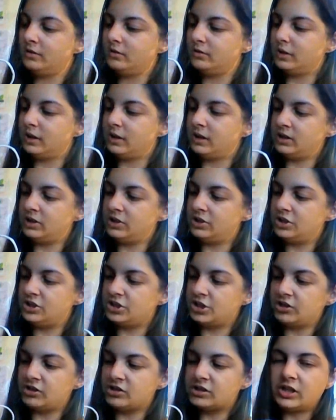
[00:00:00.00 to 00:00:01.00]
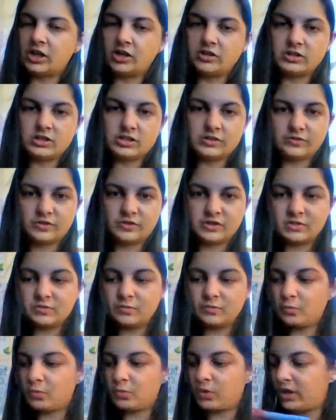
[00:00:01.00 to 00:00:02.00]
And she showed us loads of different
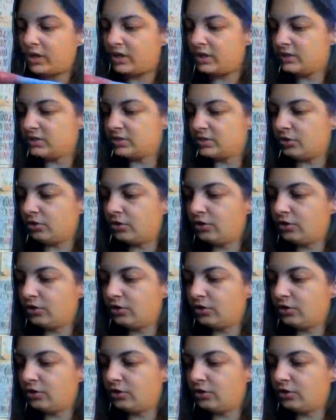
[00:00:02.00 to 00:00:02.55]
ways of